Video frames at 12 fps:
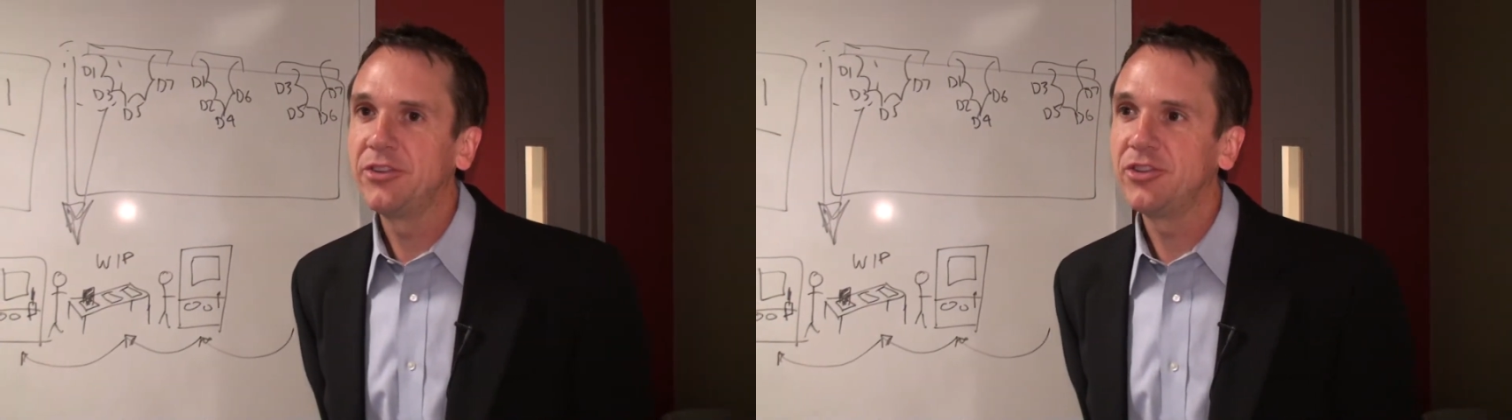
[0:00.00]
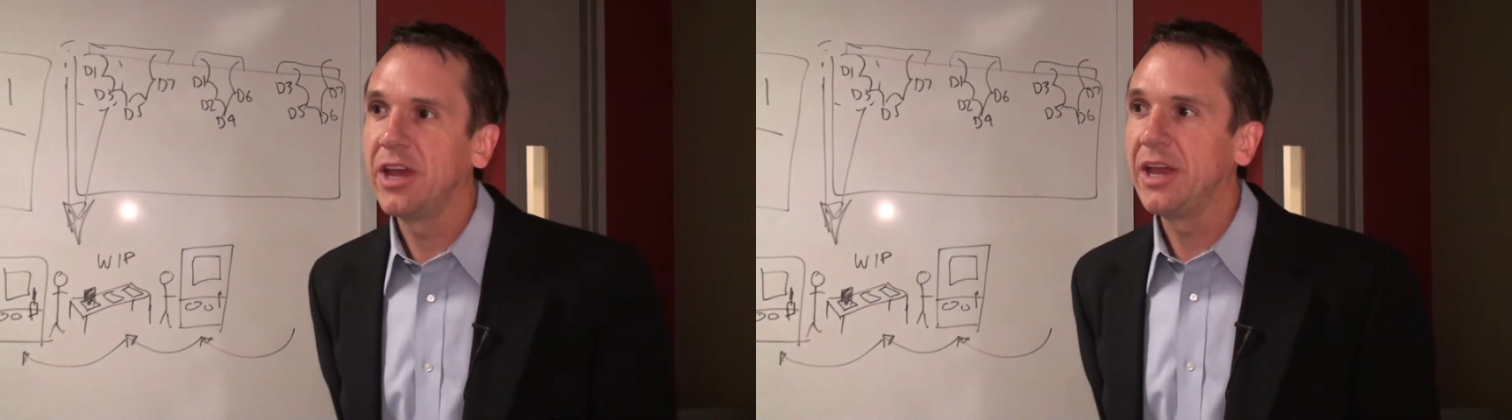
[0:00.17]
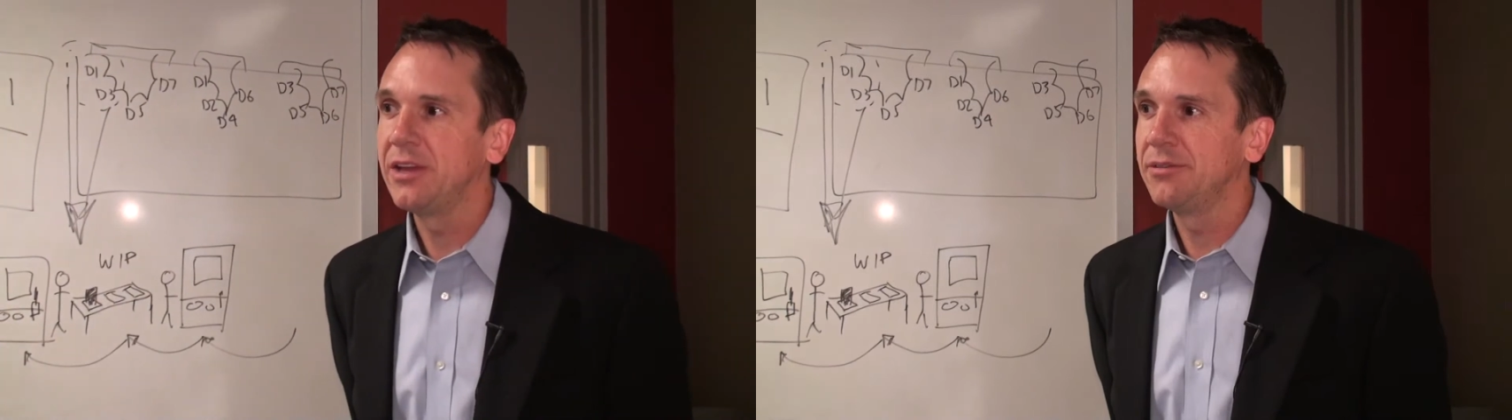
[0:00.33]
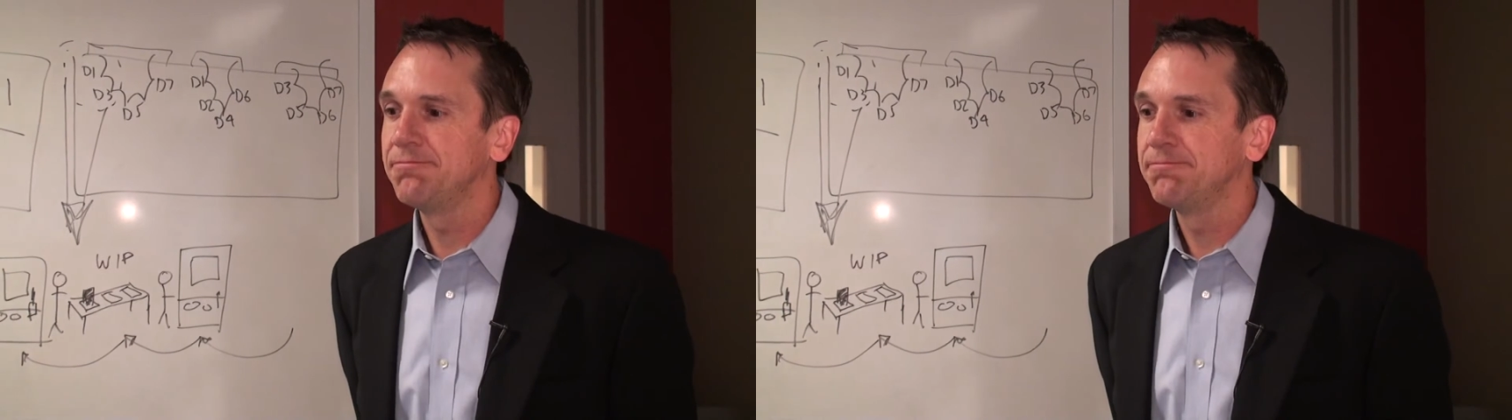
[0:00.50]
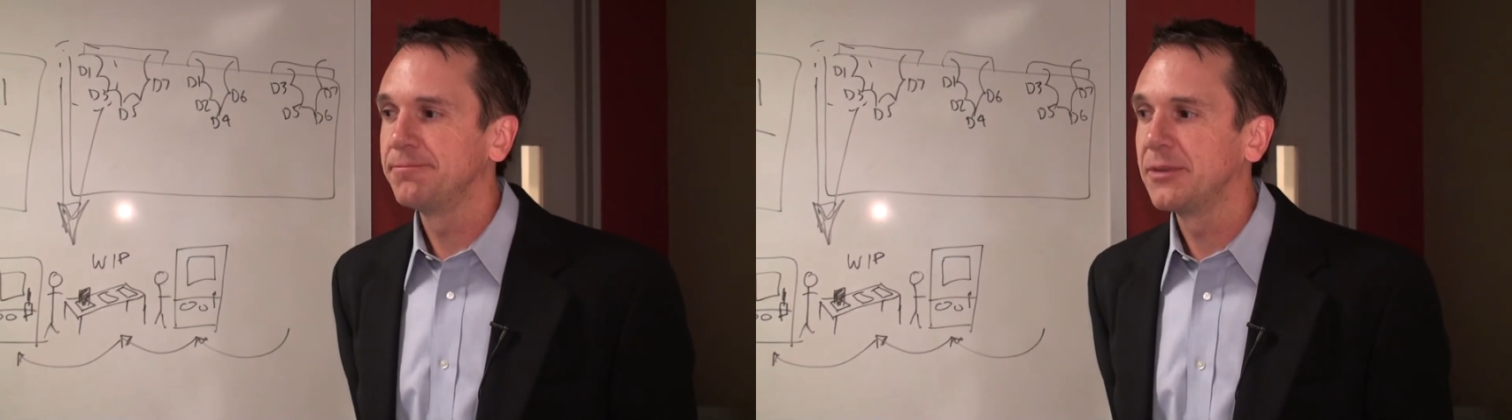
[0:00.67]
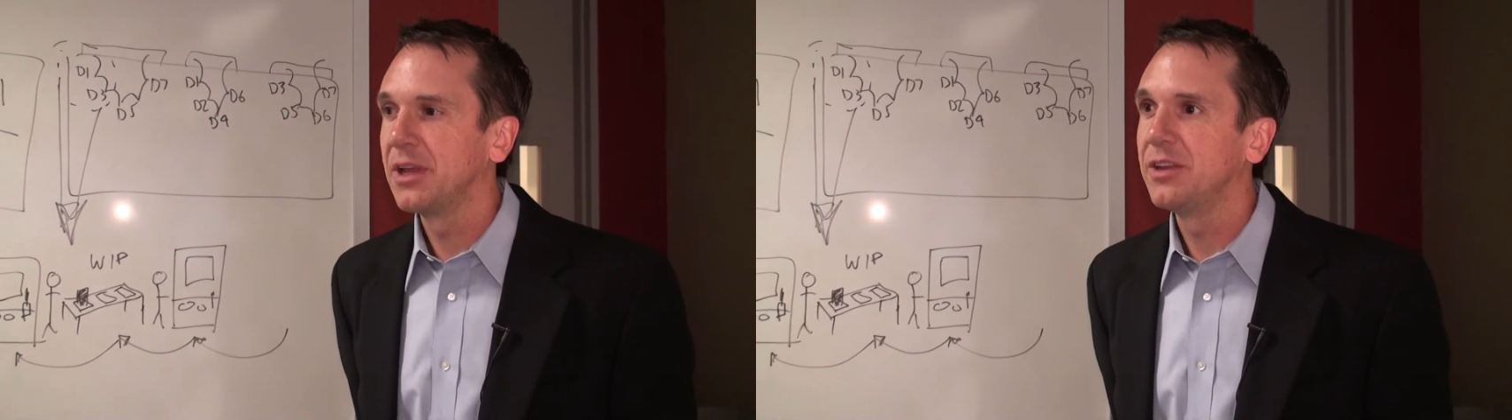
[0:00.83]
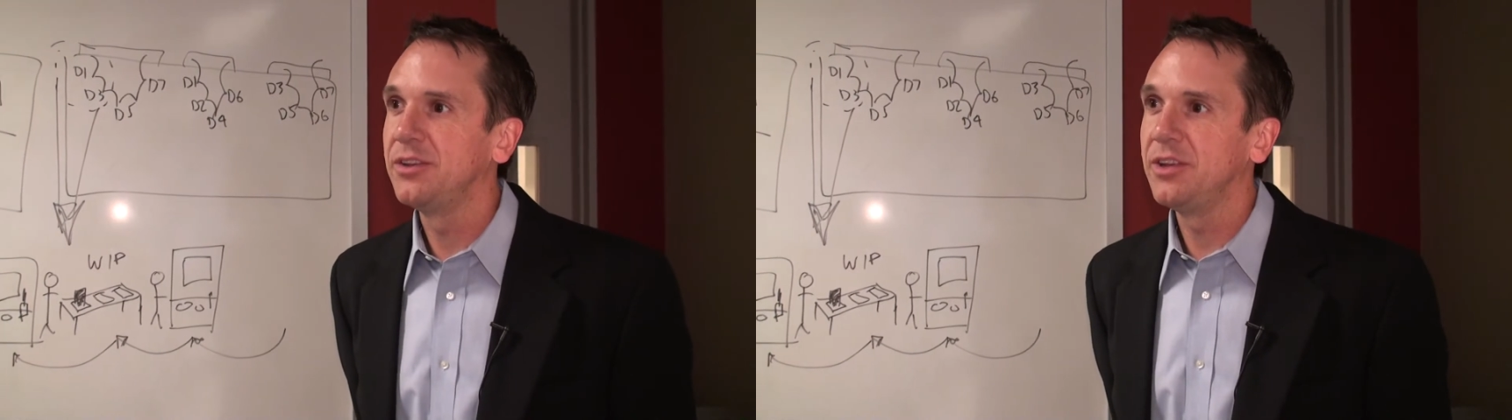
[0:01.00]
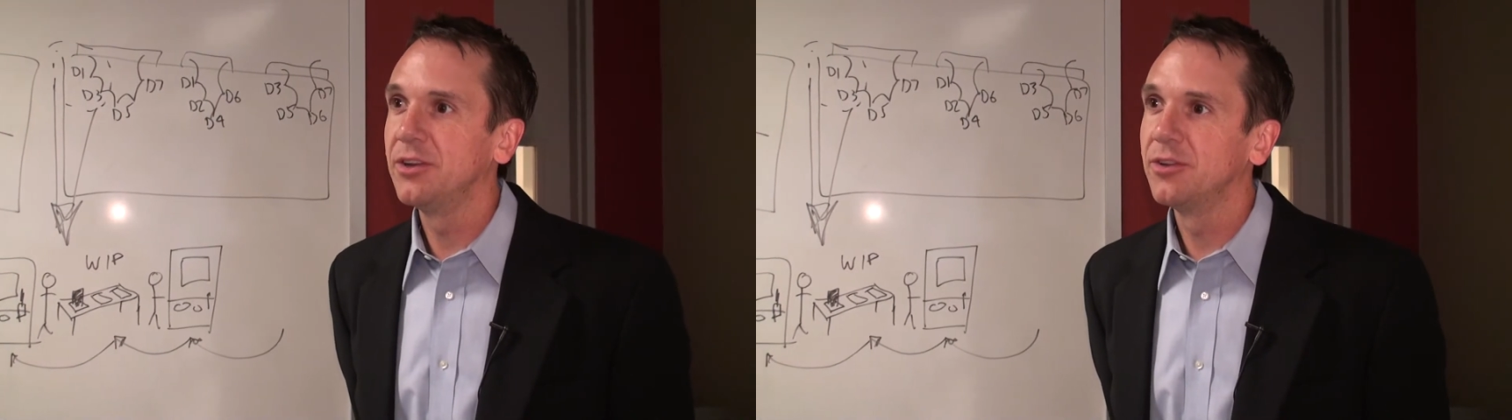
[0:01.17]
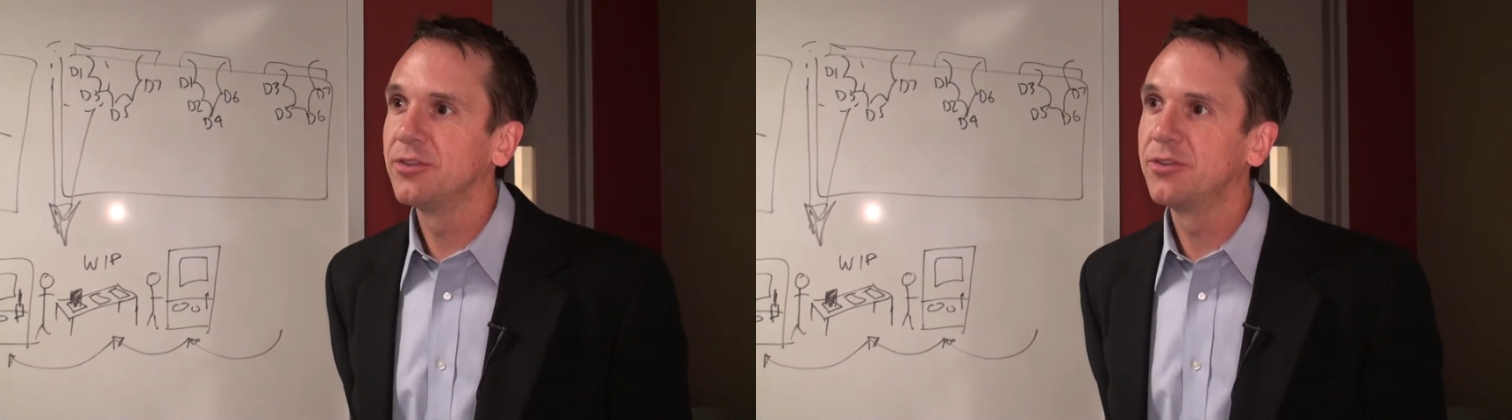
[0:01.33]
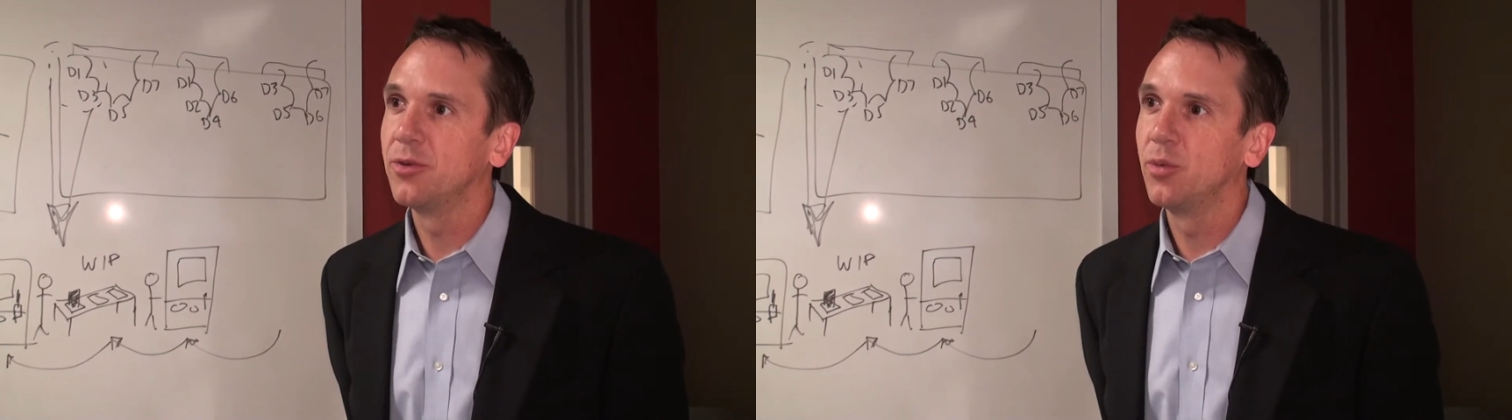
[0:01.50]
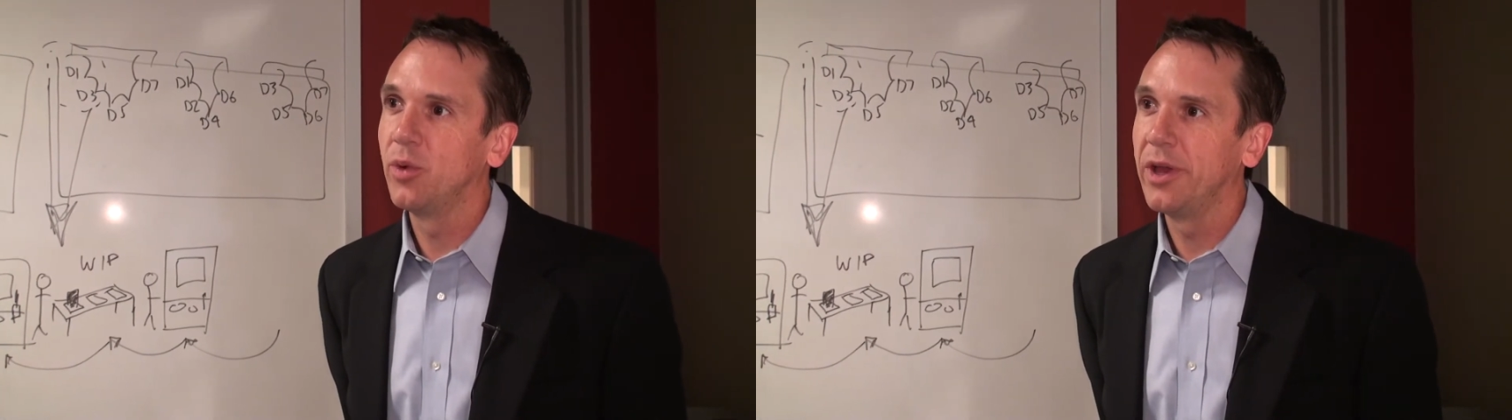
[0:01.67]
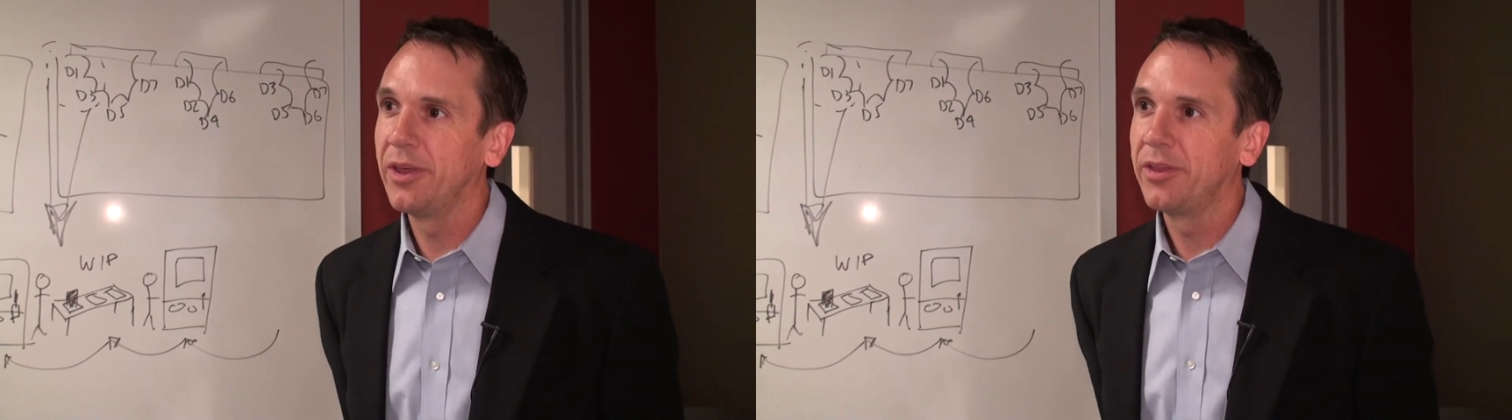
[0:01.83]
chain deals
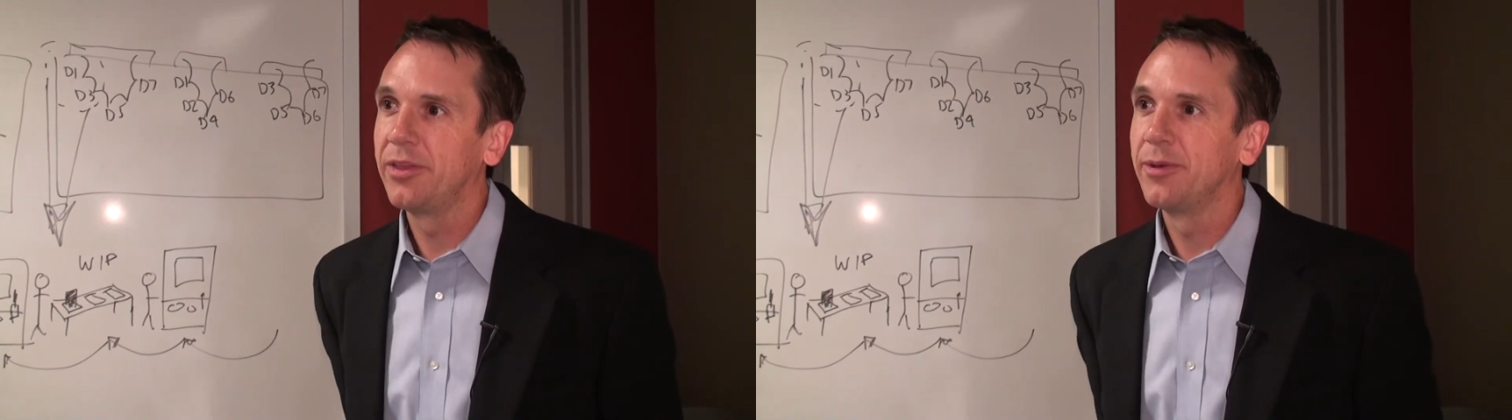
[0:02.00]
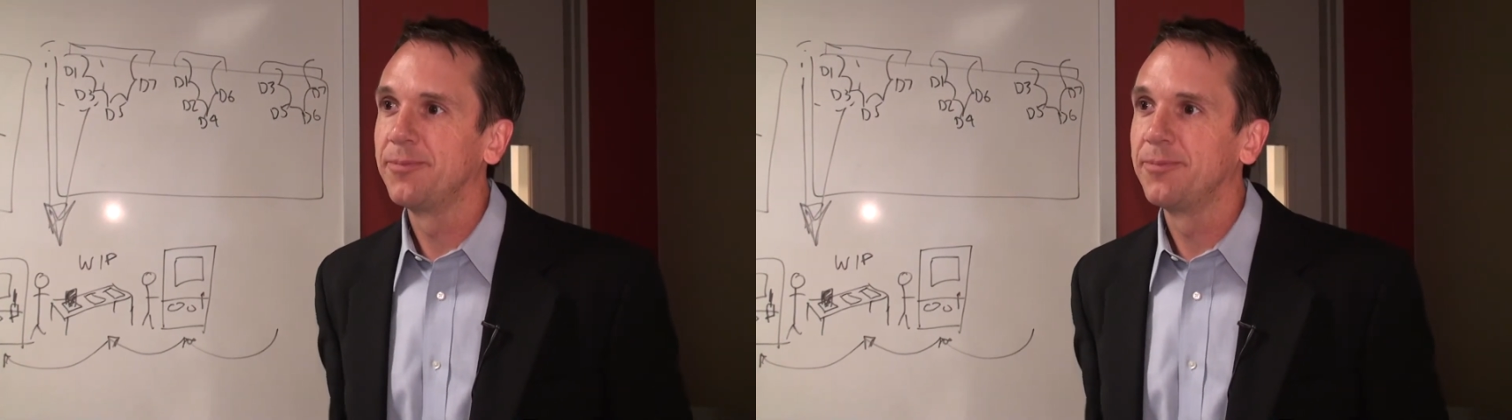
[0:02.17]
with